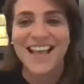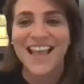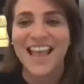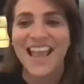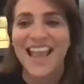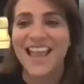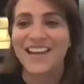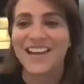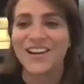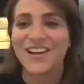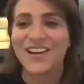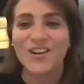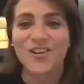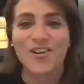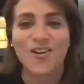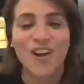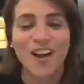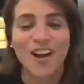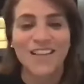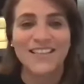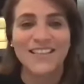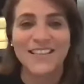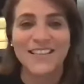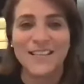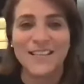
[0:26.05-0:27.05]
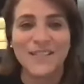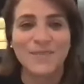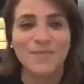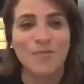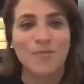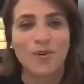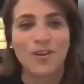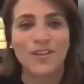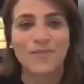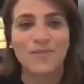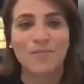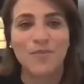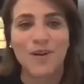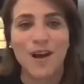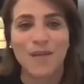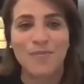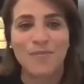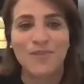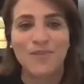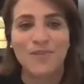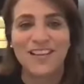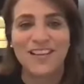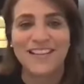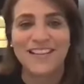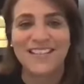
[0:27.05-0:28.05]
And across esports
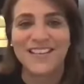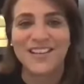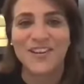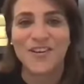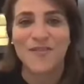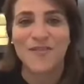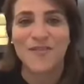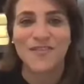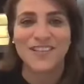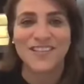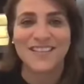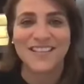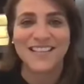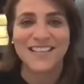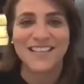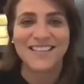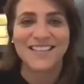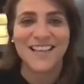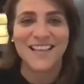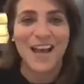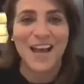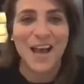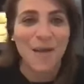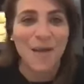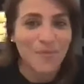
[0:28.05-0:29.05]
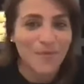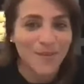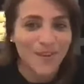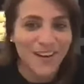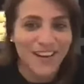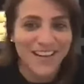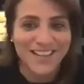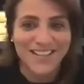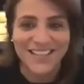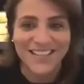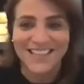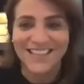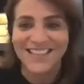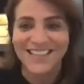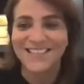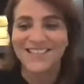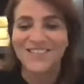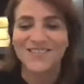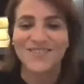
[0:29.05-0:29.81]
properties, he oversees operations,